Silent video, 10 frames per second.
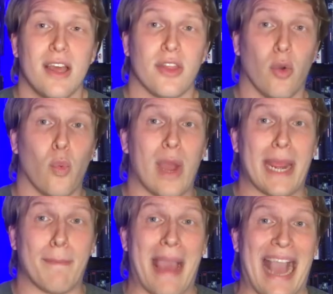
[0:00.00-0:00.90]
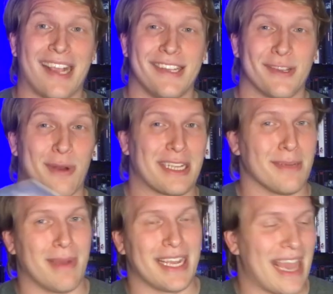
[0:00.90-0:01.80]
The Way Back,
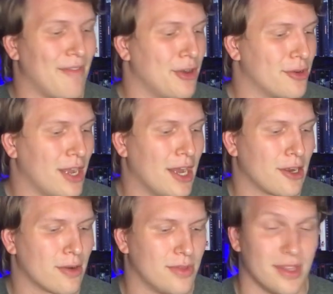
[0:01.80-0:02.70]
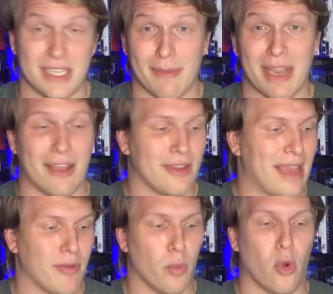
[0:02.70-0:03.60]
directed by Gavin O'Connor, the same guy who
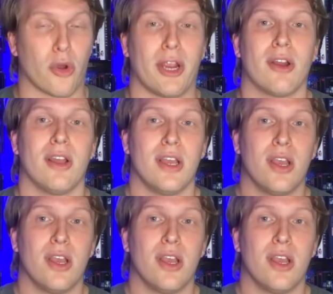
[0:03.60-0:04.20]
gave you Warrior.